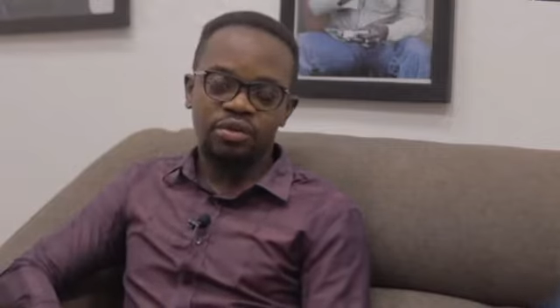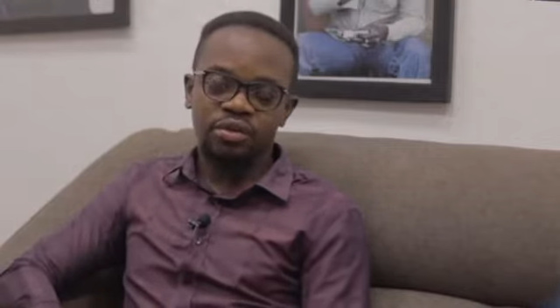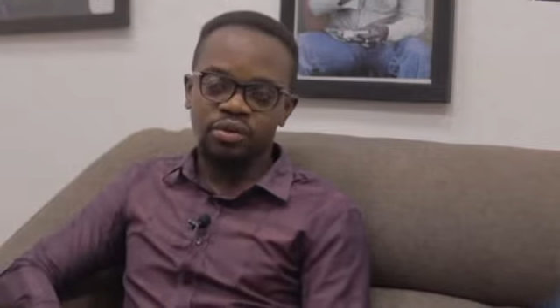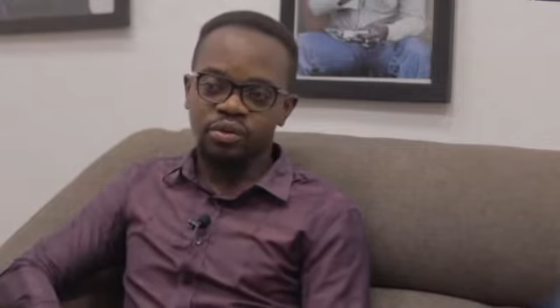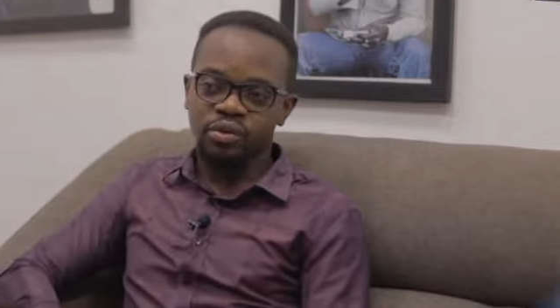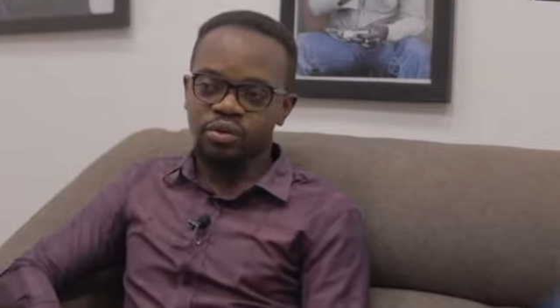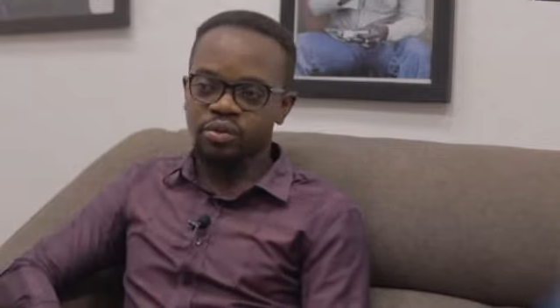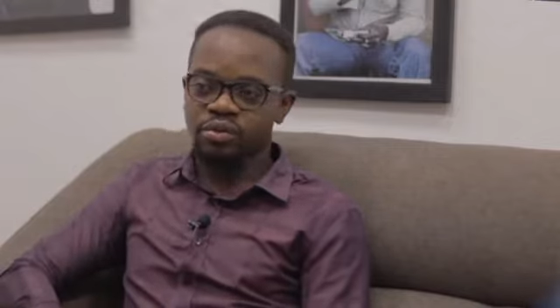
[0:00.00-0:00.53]

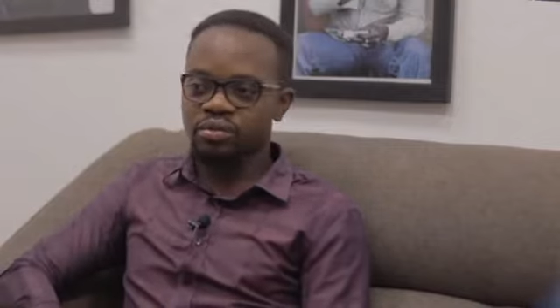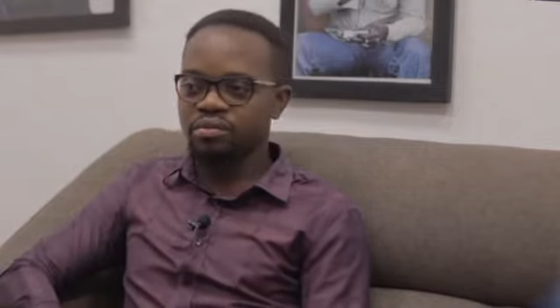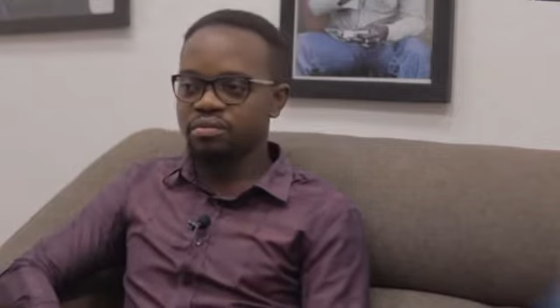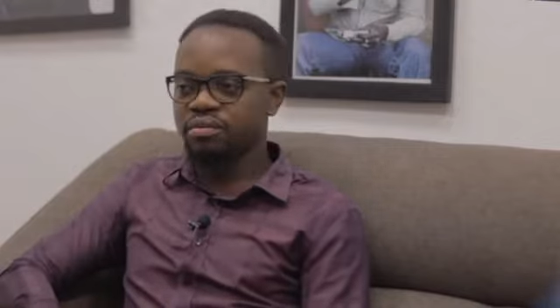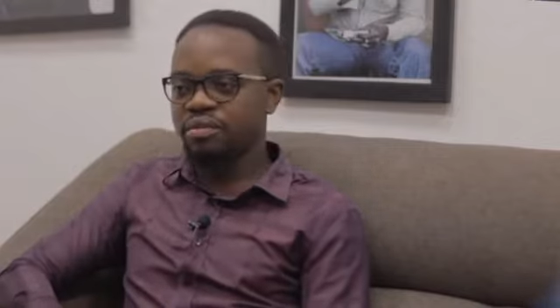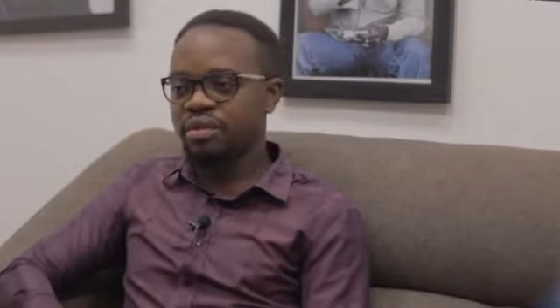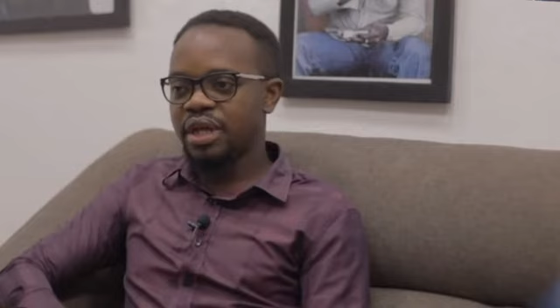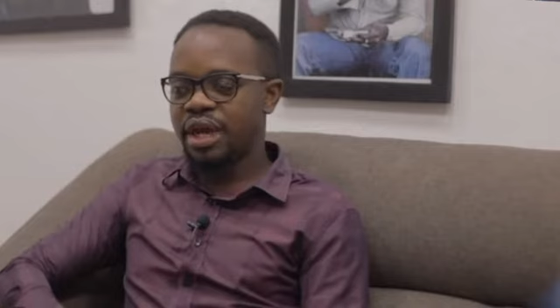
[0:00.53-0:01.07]
So
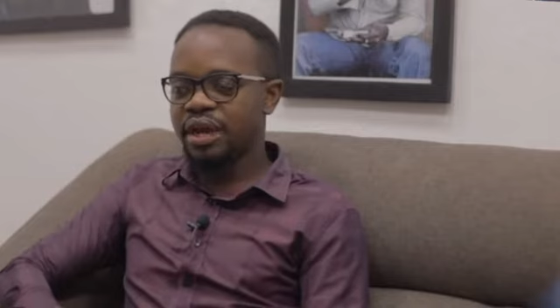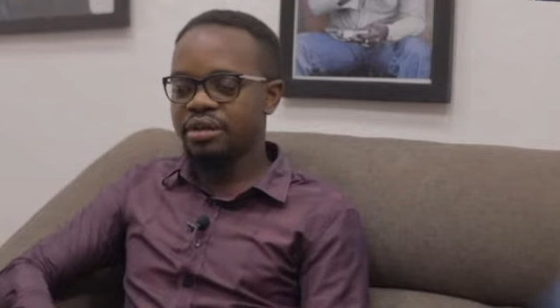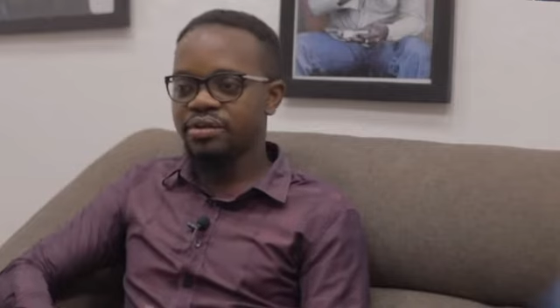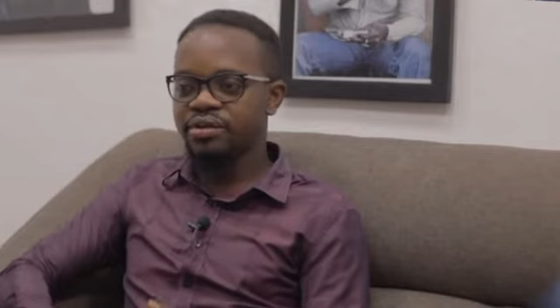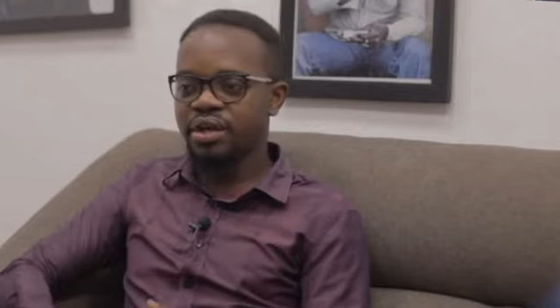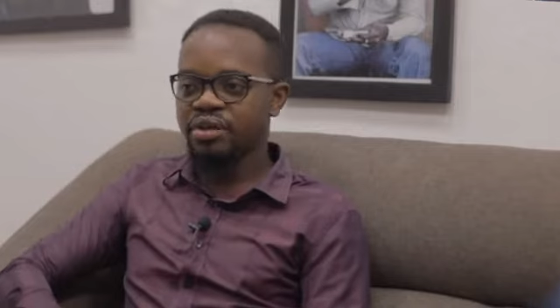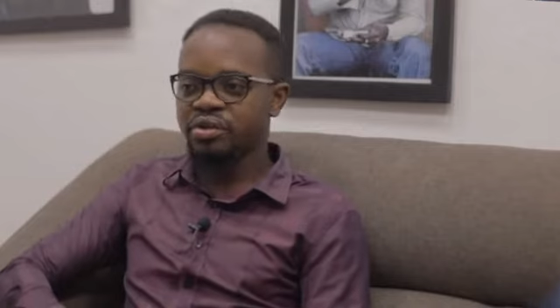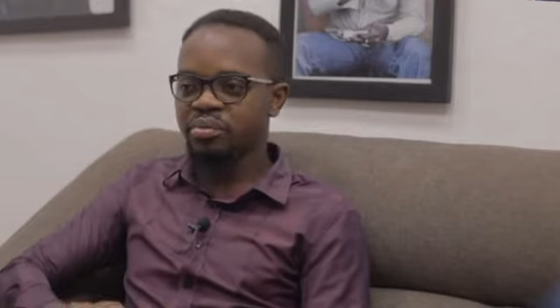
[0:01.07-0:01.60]

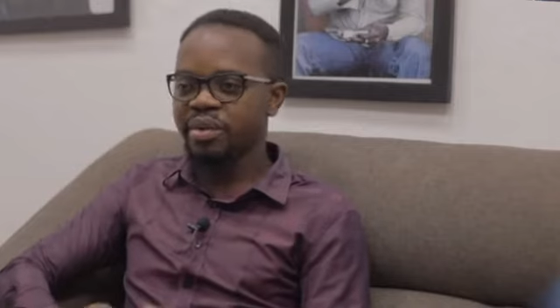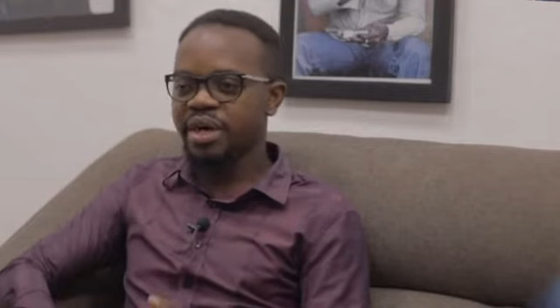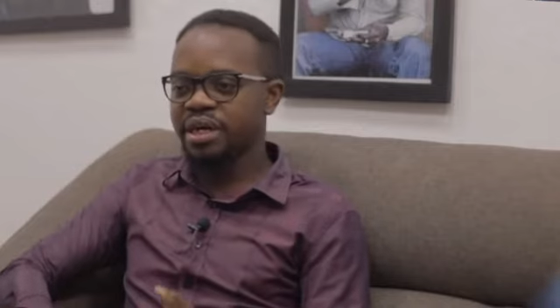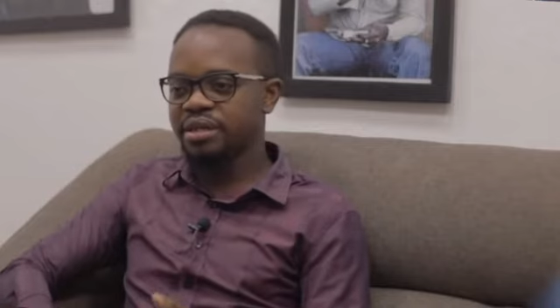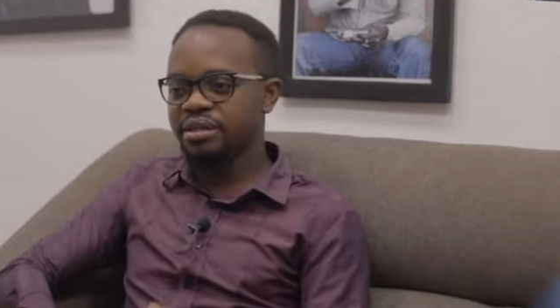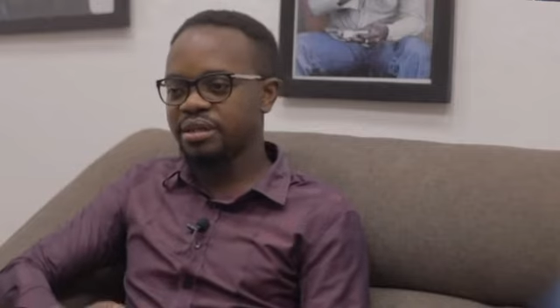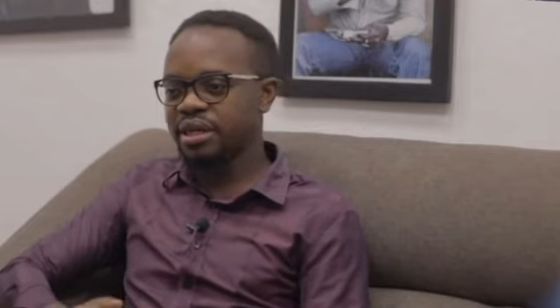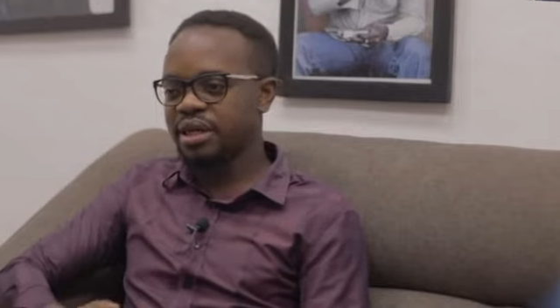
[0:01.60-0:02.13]
trying to
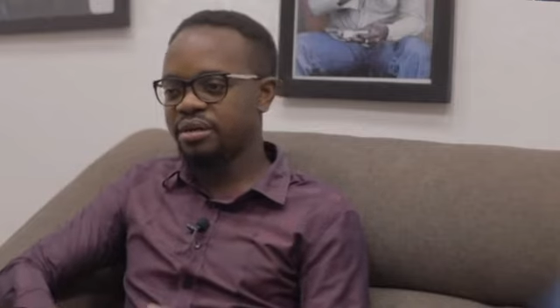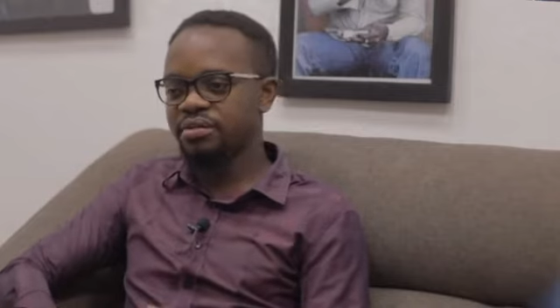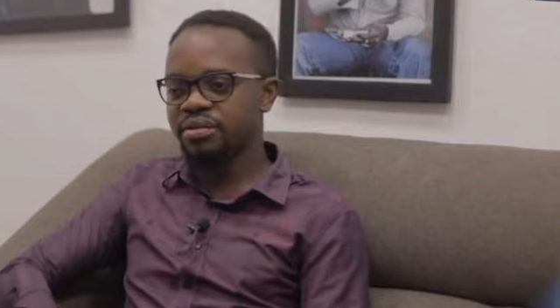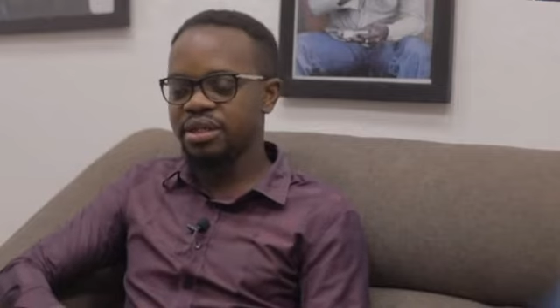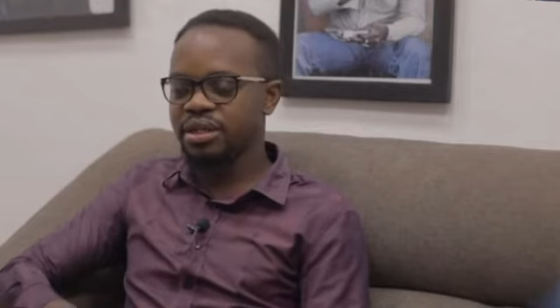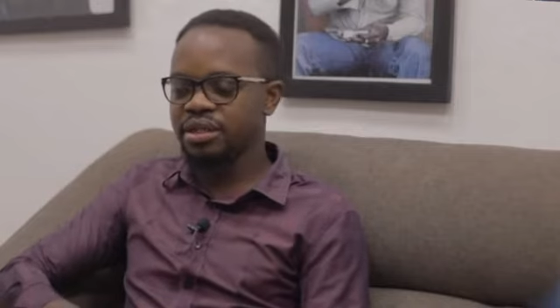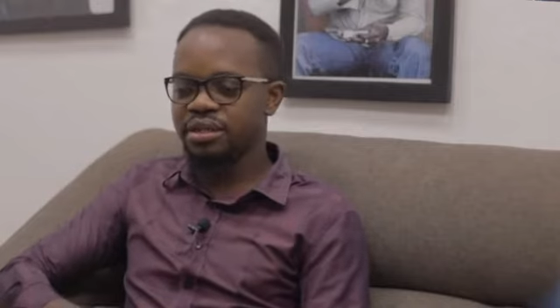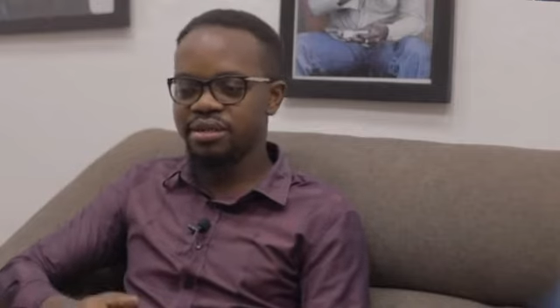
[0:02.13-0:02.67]
balance
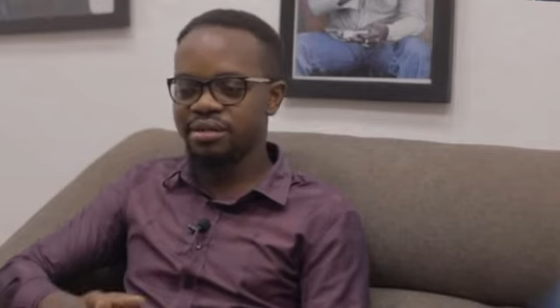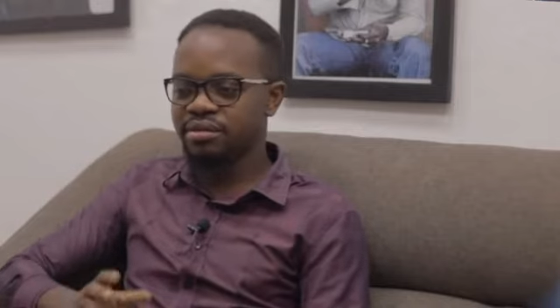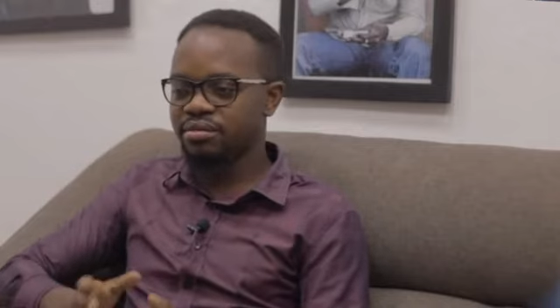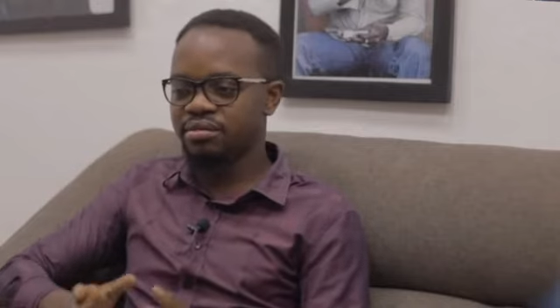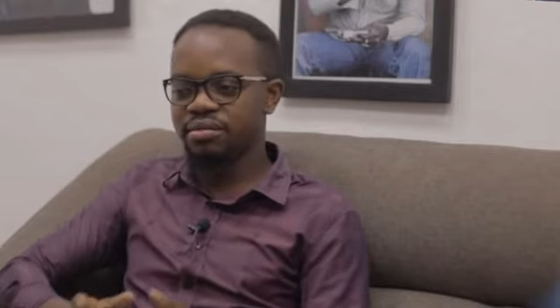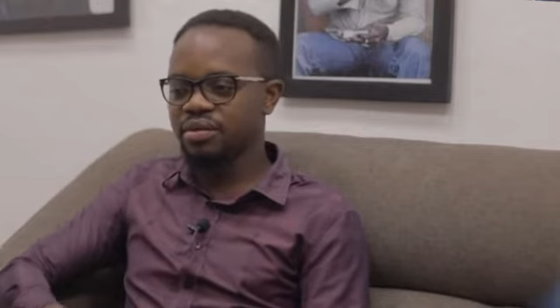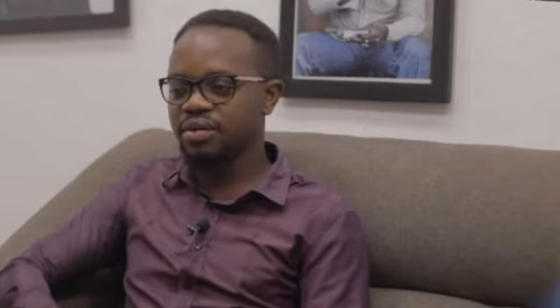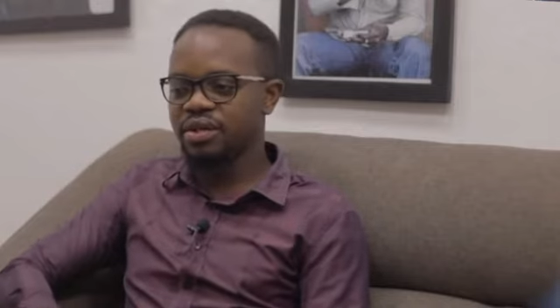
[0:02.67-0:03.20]
that really
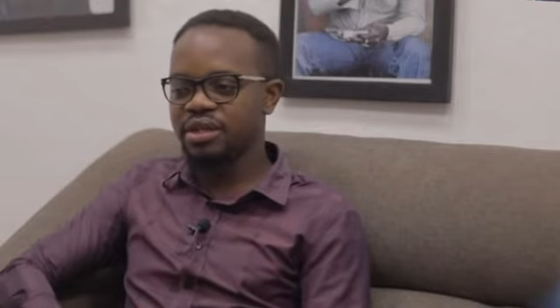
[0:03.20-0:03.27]
just